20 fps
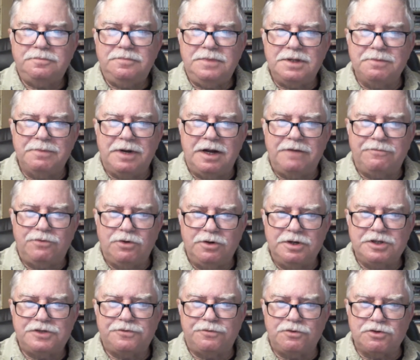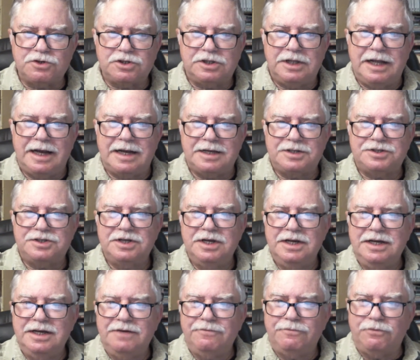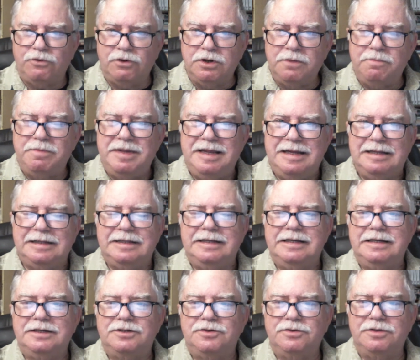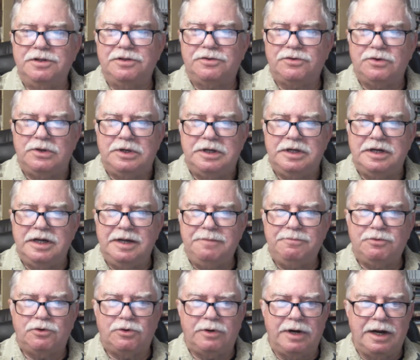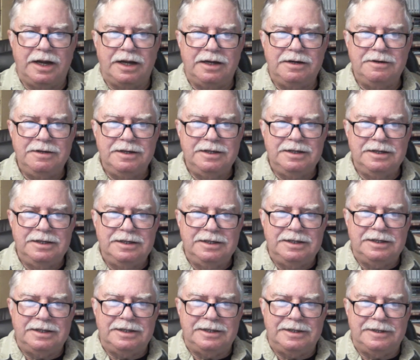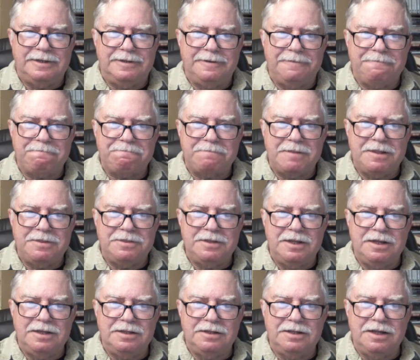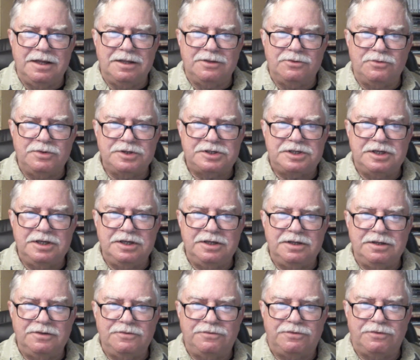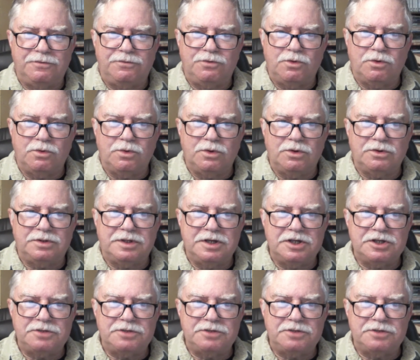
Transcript: but I've heard it's first class. Very appealing to the 30 and up crowd. And the whiskey from Fort Worth that is